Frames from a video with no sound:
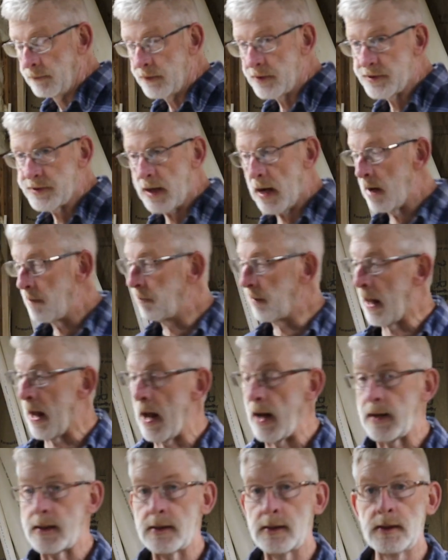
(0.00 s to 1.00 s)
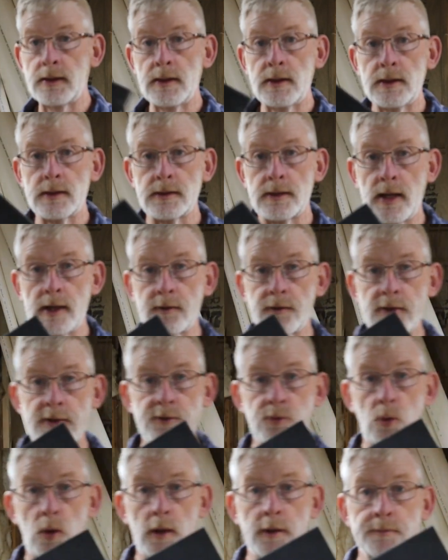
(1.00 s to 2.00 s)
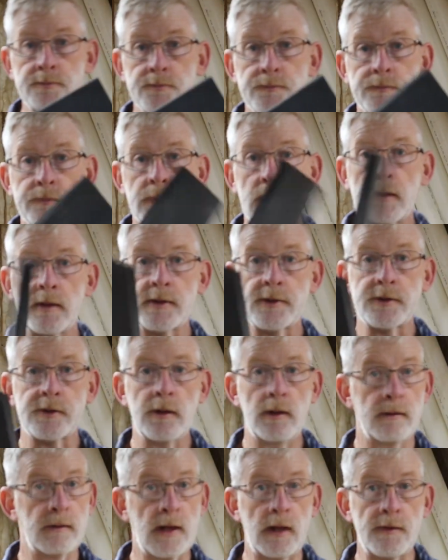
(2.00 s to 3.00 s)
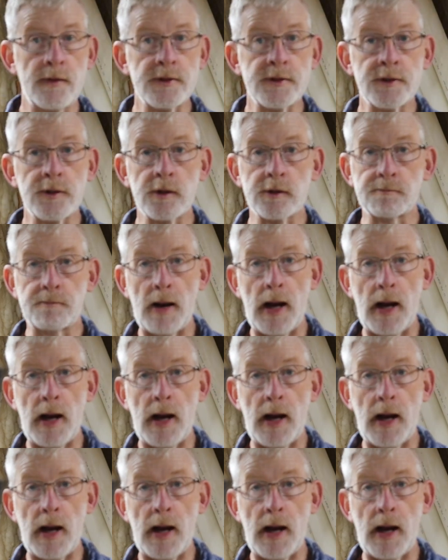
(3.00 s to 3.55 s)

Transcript: sign black like this one. And this is just